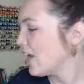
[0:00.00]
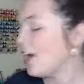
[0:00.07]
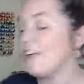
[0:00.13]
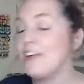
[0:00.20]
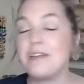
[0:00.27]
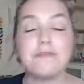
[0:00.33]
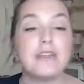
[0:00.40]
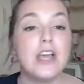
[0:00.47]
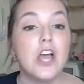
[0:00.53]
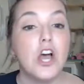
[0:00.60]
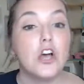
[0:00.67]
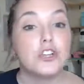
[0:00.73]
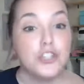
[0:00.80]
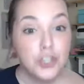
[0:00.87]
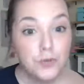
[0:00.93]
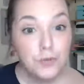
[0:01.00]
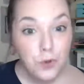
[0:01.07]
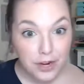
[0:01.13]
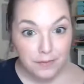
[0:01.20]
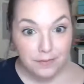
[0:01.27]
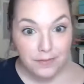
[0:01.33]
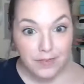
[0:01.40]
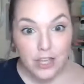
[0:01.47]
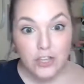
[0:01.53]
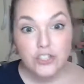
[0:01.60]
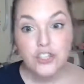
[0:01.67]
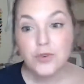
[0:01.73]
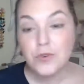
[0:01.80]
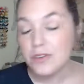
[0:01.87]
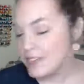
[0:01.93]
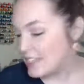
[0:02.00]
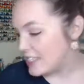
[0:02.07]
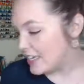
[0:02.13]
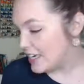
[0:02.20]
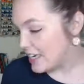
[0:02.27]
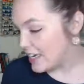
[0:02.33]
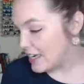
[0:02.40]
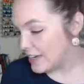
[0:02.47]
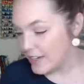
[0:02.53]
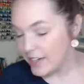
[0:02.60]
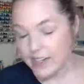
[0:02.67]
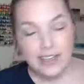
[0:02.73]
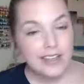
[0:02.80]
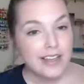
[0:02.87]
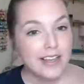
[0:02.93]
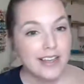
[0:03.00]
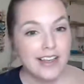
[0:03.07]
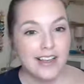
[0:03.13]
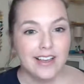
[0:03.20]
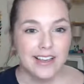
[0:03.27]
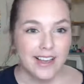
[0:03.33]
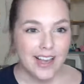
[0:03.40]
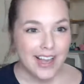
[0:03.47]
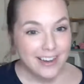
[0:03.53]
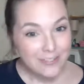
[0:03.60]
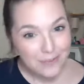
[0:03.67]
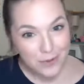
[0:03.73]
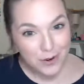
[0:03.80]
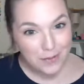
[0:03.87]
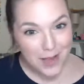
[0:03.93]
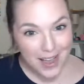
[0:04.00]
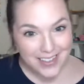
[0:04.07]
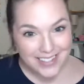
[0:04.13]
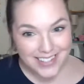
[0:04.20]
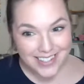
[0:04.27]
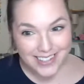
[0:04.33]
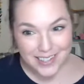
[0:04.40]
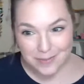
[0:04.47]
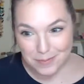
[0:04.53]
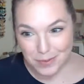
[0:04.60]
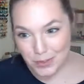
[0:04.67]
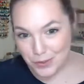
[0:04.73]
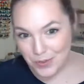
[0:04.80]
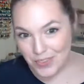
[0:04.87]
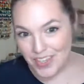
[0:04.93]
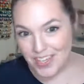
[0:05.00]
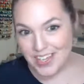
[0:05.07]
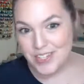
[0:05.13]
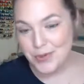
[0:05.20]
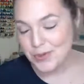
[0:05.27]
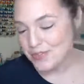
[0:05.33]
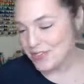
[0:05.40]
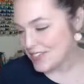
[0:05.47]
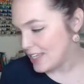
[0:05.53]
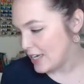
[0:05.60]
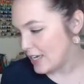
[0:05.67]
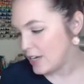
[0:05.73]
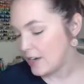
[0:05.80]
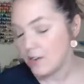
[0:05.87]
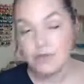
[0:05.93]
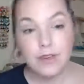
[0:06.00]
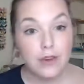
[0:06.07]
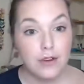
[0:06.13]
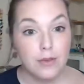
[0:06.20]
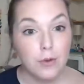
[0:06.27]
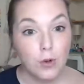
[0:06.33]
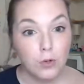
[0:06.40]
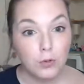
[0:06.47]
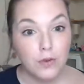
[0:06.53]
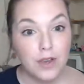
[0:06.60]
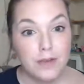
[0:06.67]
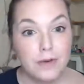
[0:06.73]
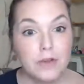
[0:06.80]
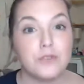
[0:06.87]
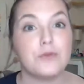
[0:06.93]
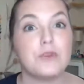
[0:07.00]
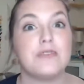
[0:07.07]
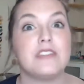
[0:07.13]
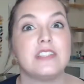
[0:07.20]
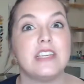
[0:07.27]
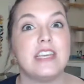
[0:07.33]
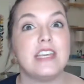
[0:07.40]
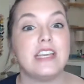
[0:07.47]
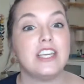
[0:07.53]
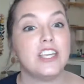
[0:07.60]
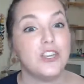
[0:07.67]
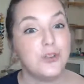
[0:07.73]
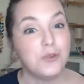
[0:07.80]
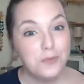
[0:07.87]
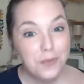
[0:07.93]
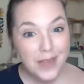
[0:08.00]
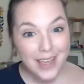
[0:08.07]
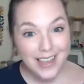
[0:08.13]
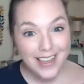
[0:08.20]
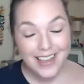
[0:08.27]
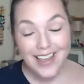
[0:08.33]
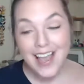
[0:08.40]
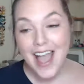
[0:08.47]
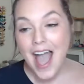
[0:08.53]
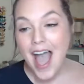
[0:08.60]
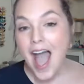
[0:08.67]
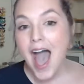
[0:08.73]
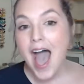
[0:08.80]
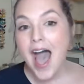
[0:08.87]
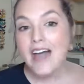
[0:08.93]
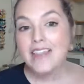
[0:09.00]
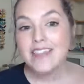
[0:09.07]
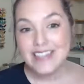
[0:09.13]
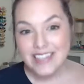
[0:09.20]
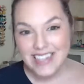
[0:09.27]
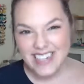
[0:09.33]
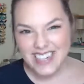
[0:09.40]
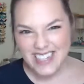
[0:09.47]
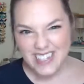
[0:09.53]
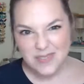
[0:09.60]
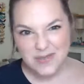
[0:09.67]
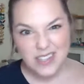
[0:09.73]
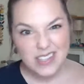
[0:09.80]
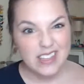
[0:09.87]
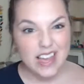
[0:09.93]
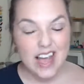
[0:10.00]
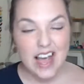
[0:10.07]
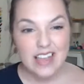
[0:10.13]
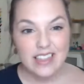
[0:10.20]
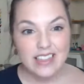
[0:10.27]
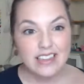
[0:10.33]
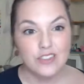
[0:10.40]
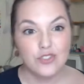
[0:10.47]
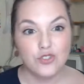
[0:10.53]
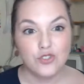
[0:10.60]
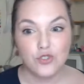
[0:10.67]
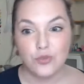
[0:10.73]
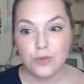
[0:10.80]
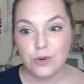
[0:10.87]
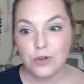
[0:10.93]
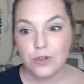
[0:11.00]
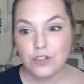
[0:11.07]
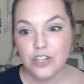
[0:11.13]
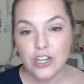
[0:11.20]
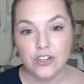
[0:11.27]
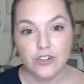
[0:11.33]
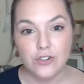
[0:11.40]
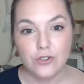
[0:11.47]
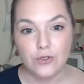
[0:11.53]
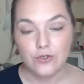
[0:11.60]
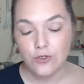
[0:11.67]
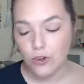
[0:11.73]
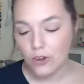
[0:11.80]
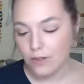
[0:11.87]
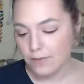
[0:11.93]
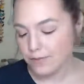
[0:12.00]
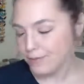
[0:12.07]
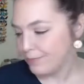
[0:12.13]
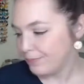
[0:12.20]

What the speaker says: All right, two more. So we've seen kind of more masculine blue things. We've seen very bold rainbows. We've seen cute pink. Let's get into something that I think is super gender neutral